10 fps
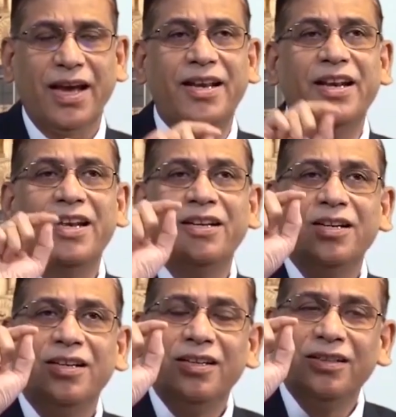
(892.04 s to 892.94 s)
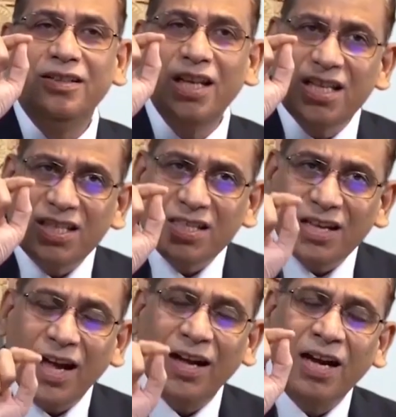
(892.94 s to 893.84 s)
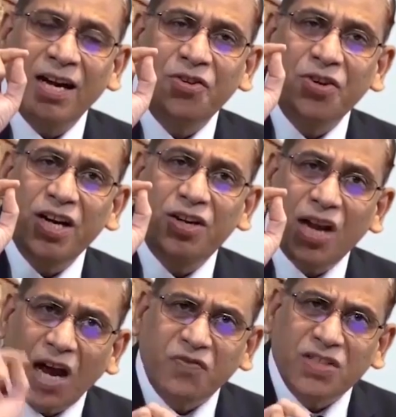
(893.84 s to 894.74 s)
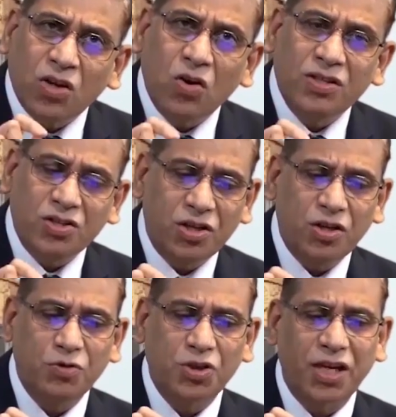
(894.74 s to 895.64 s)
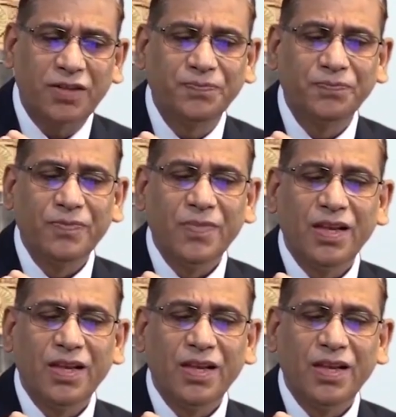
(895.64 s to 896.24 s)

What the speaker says: And a country drafts a constitution